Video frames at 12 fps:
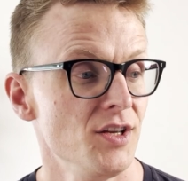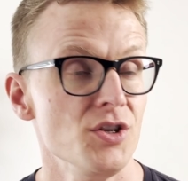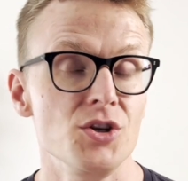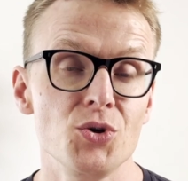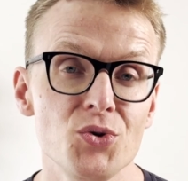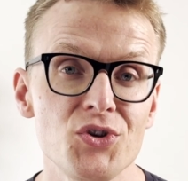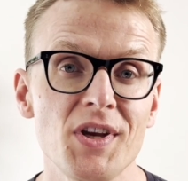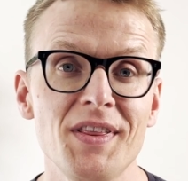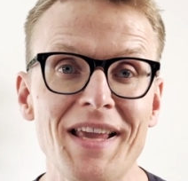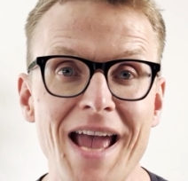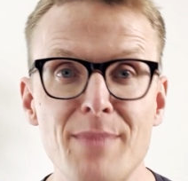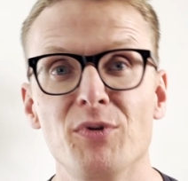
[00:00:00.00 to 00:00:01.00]
Using the
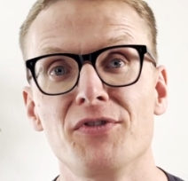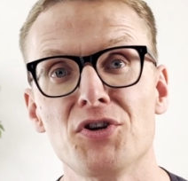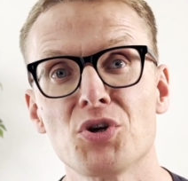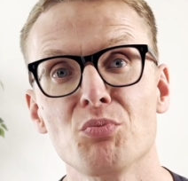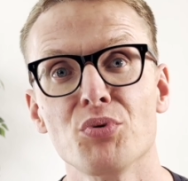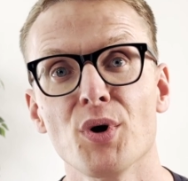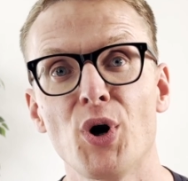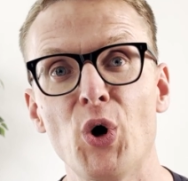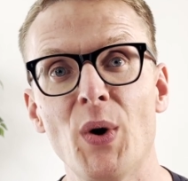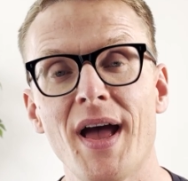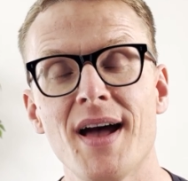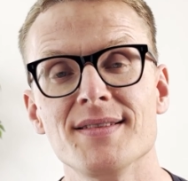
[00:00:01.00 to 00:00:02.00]
Apple Vision Pro
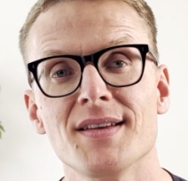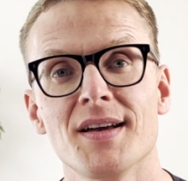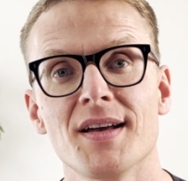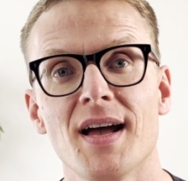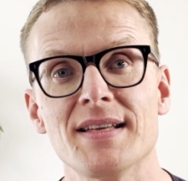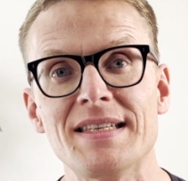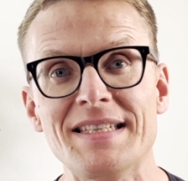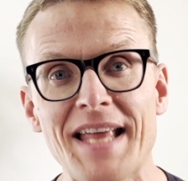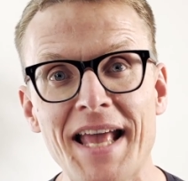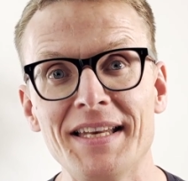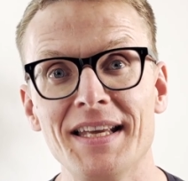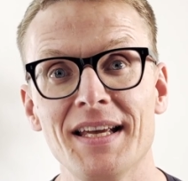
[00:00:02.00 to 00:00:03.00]
as a
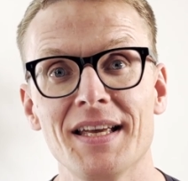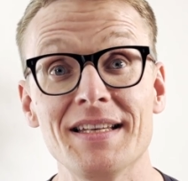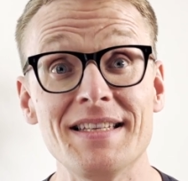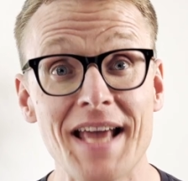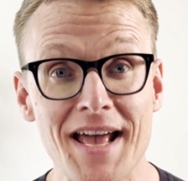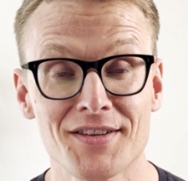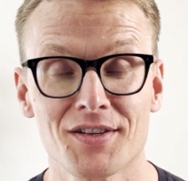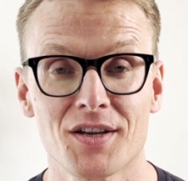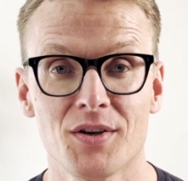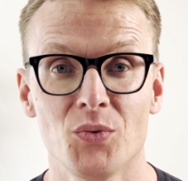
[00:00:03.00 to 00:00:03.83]
standing desk